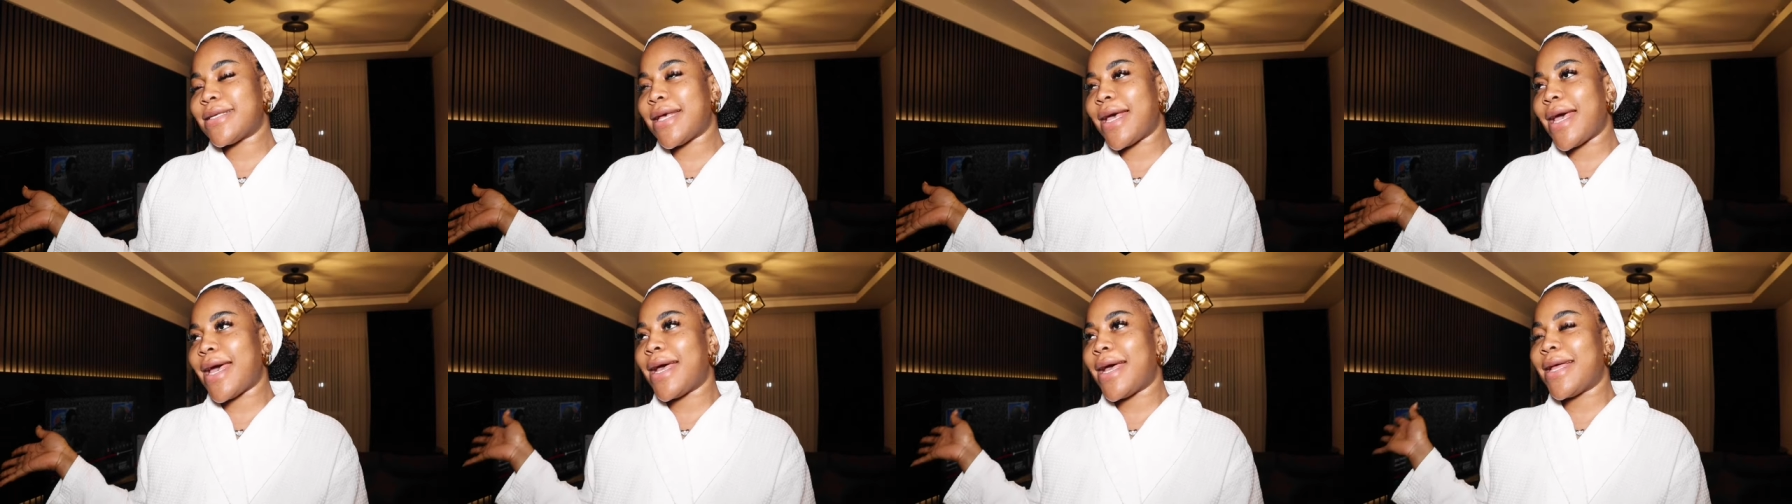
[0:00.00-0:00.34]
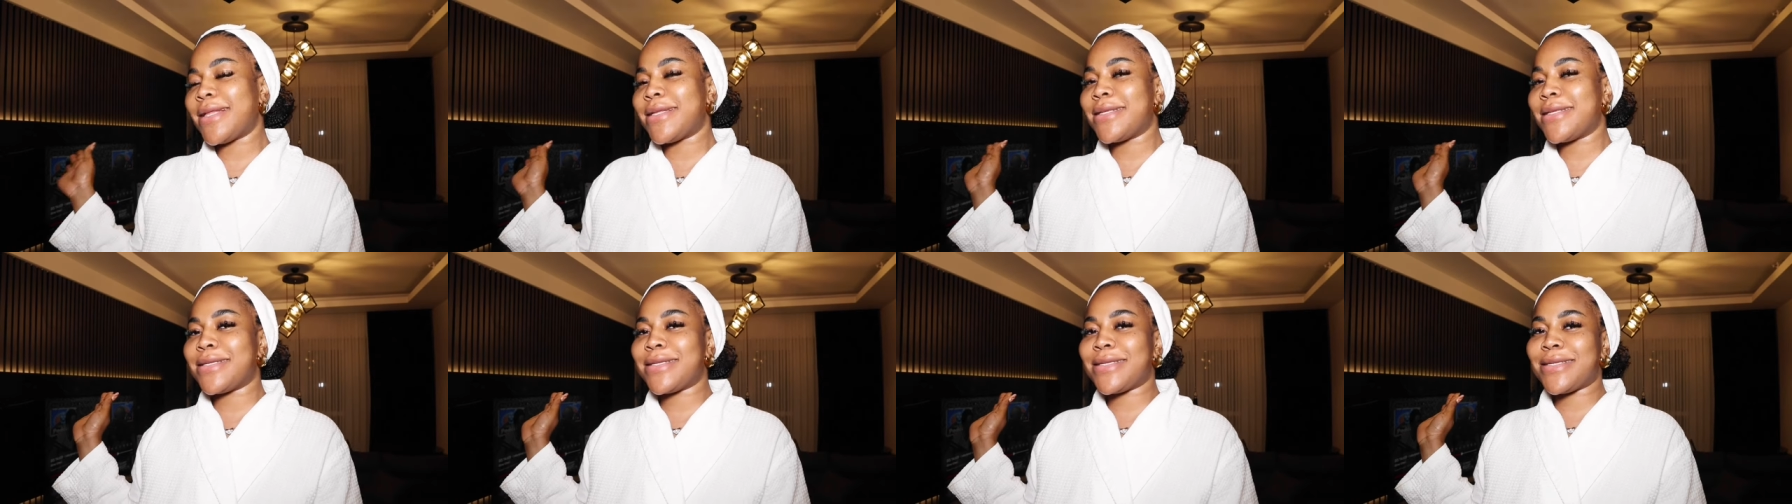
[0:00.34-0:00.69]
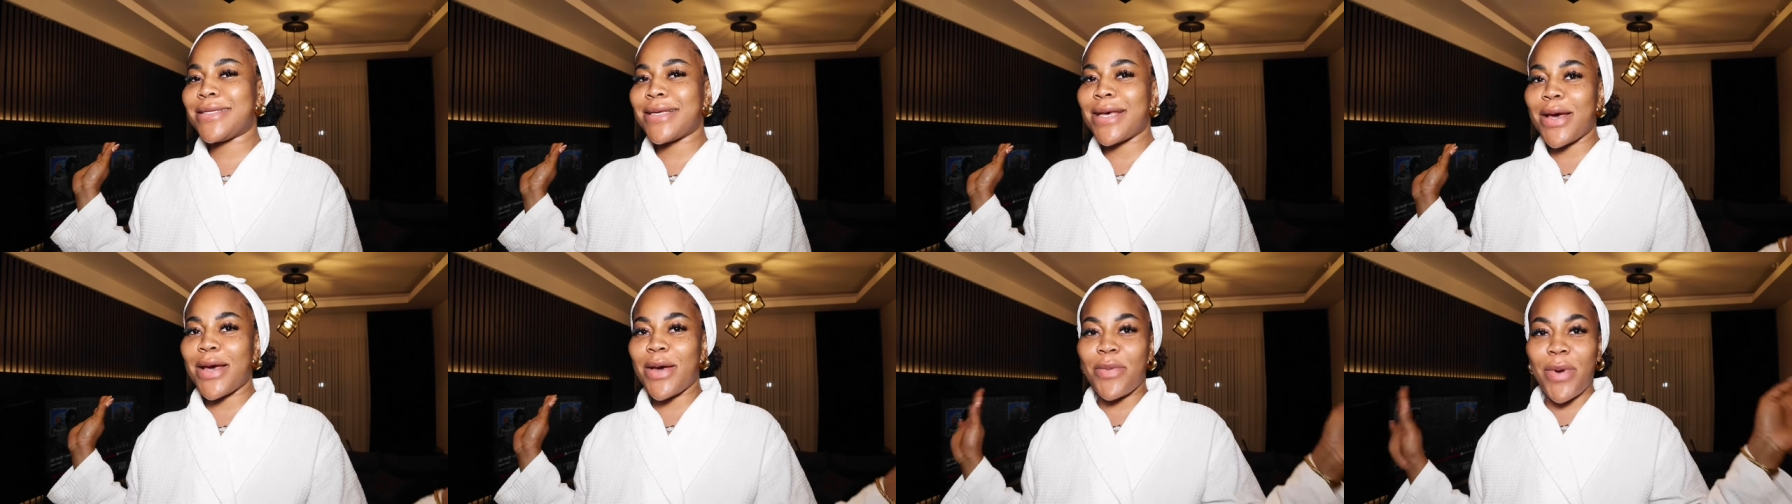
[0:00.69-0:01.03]

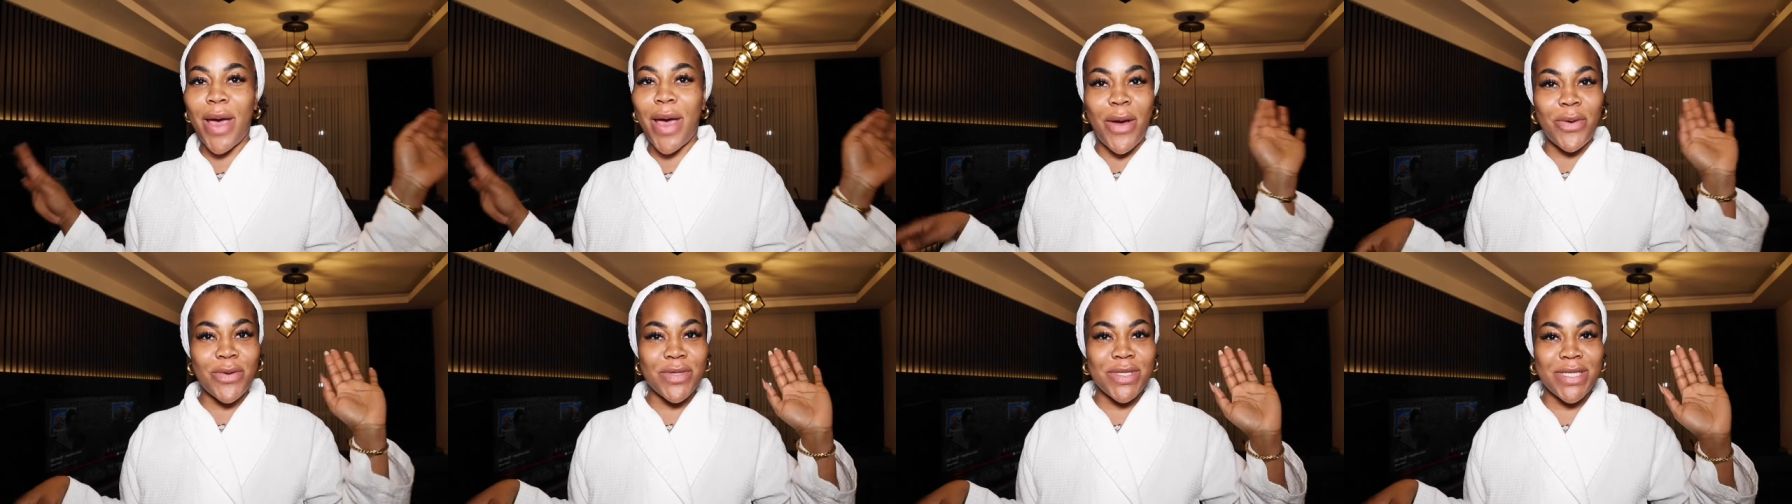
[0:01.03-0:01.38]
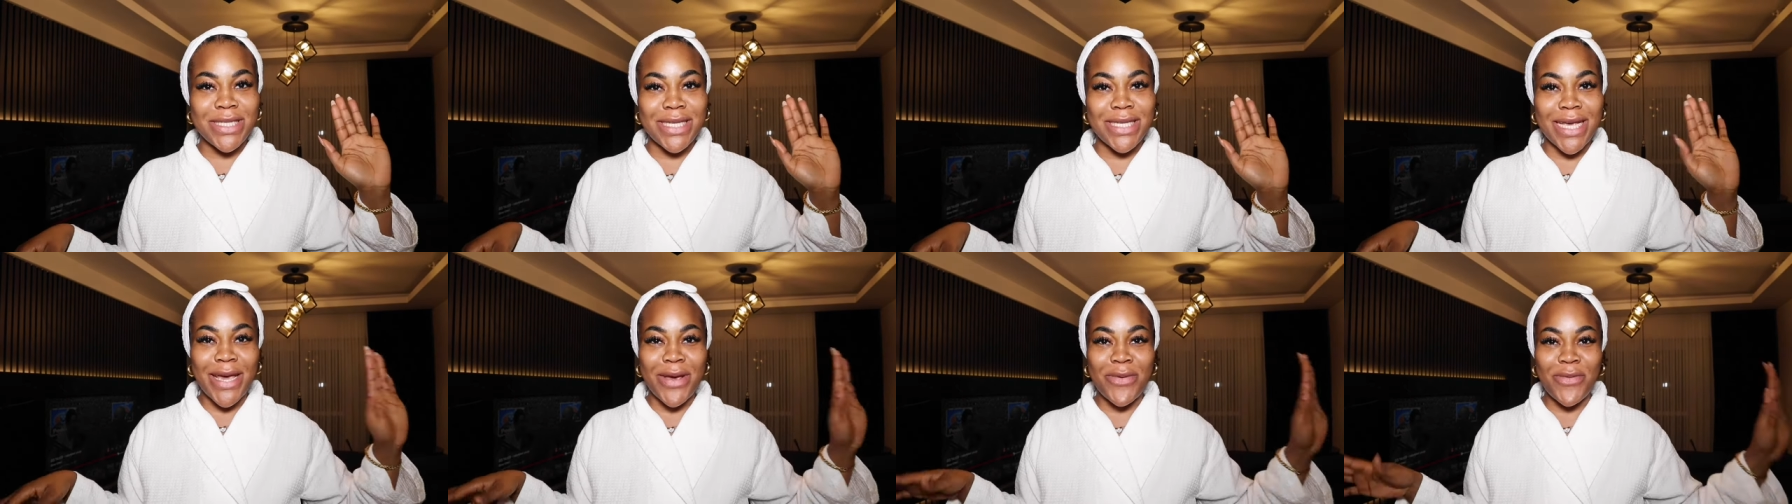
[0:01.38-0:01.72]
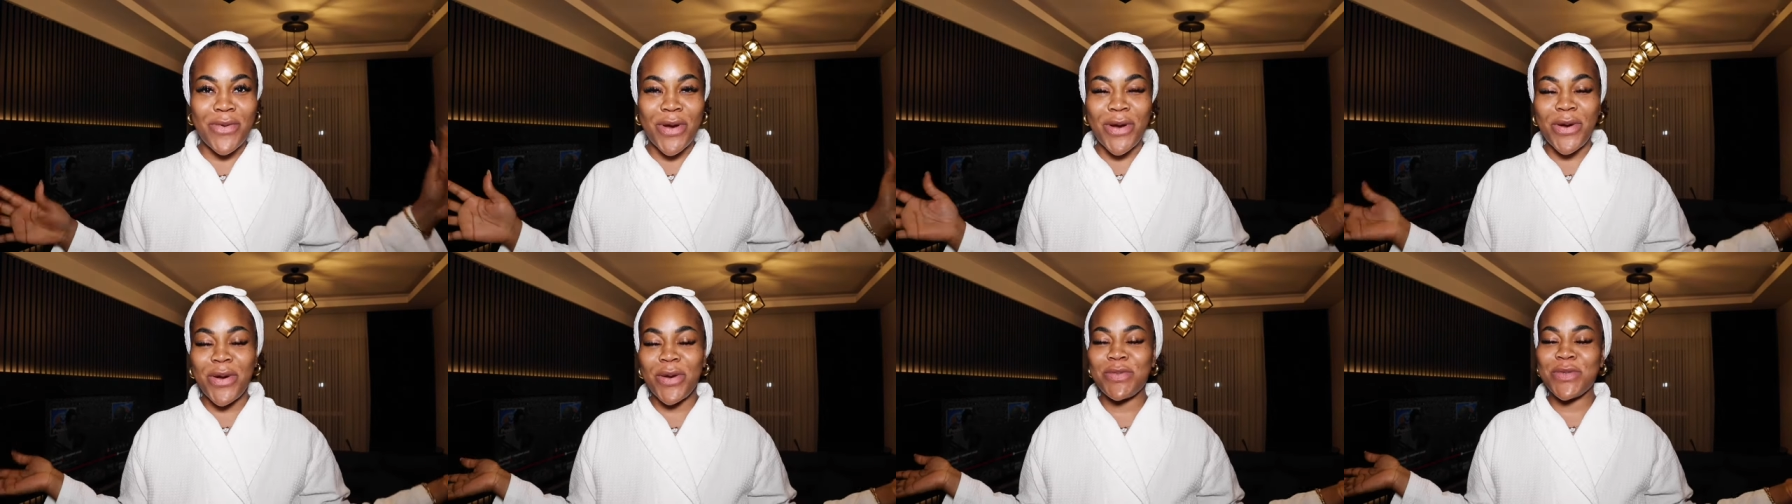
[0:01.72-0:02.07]
and um, I would say
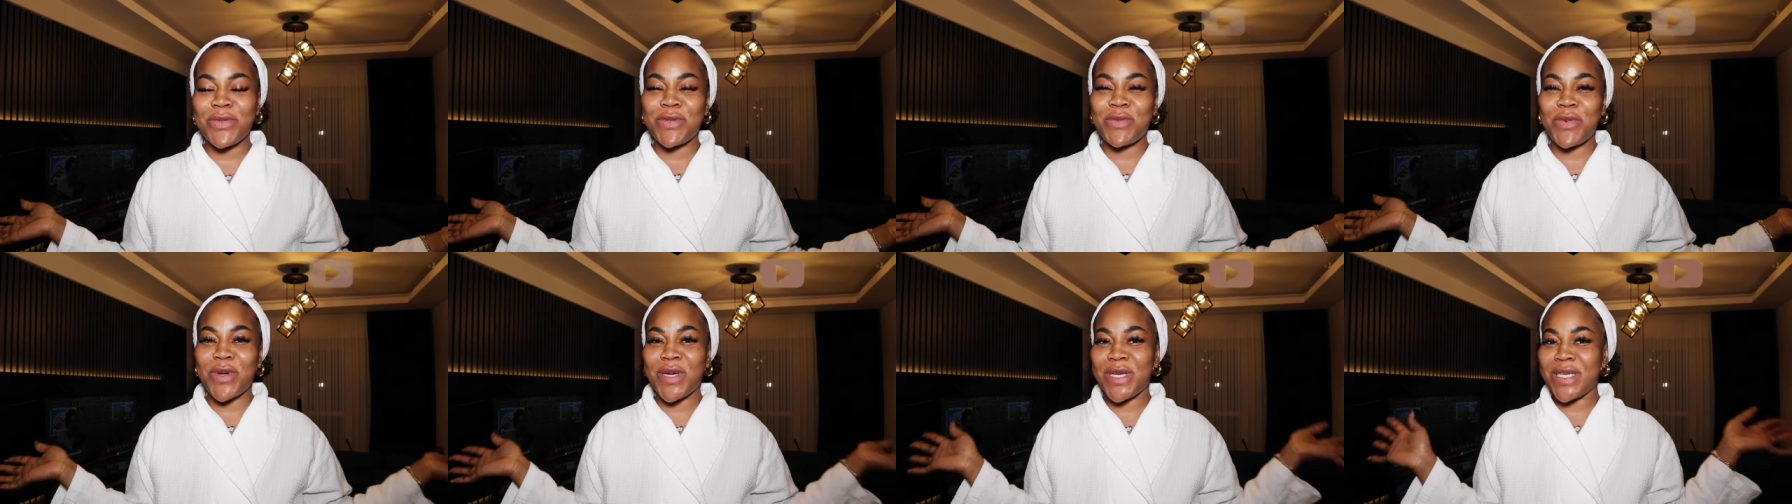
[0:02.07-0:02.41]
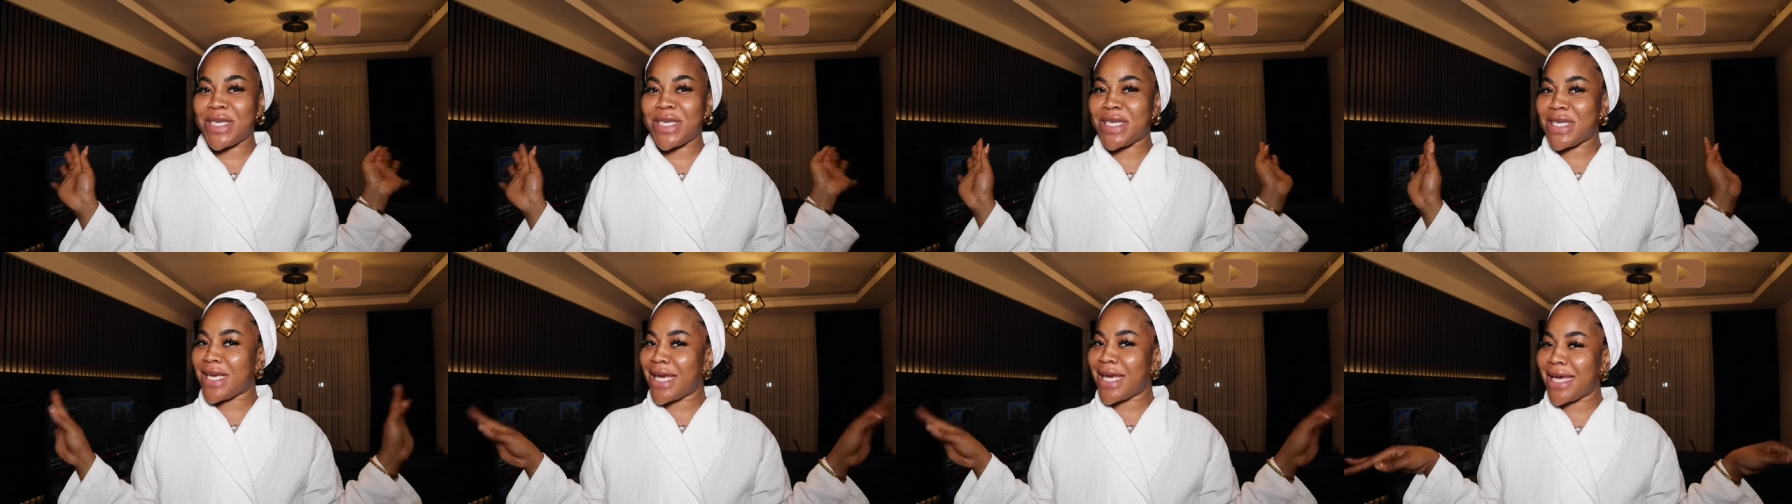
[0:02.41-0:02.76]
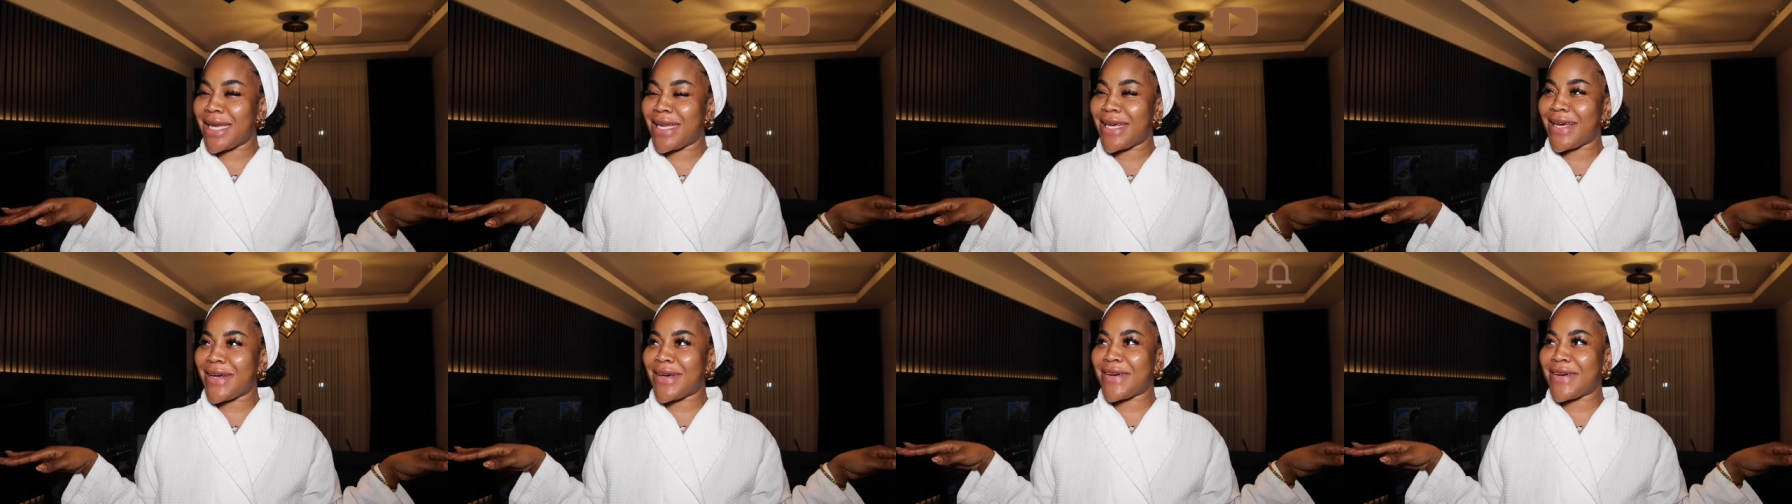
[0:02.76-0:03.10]
welcome to my
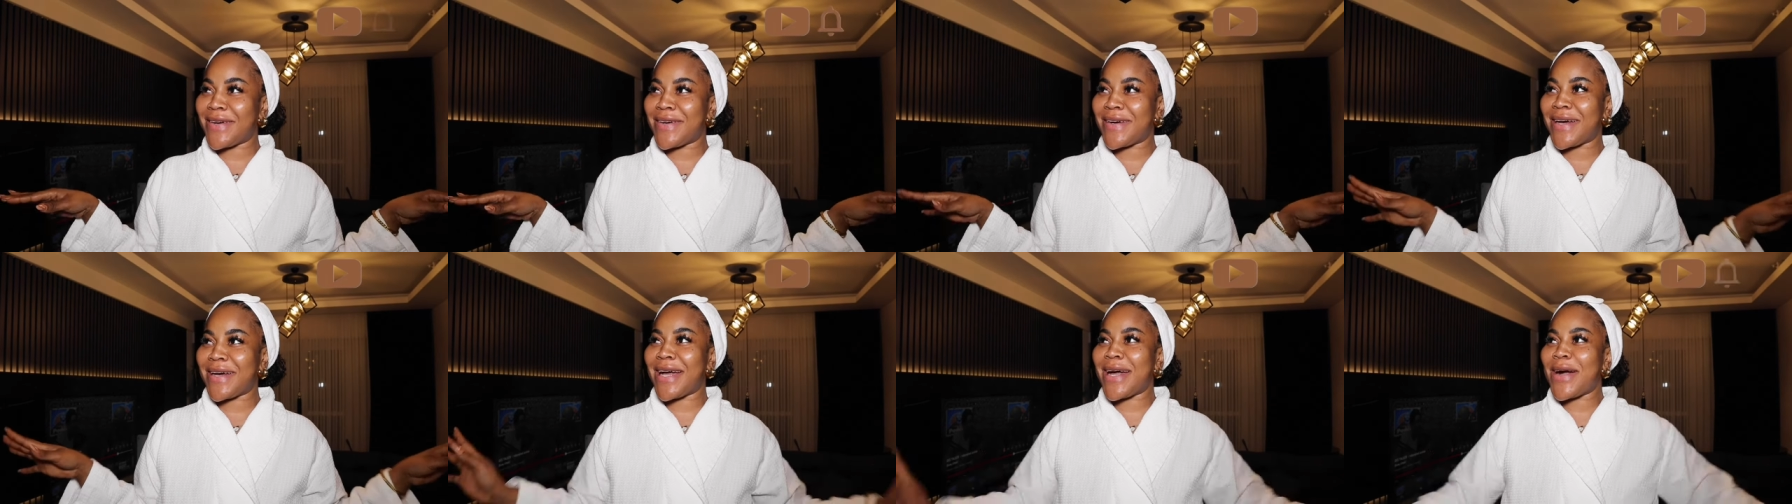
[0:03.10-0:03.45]
channel.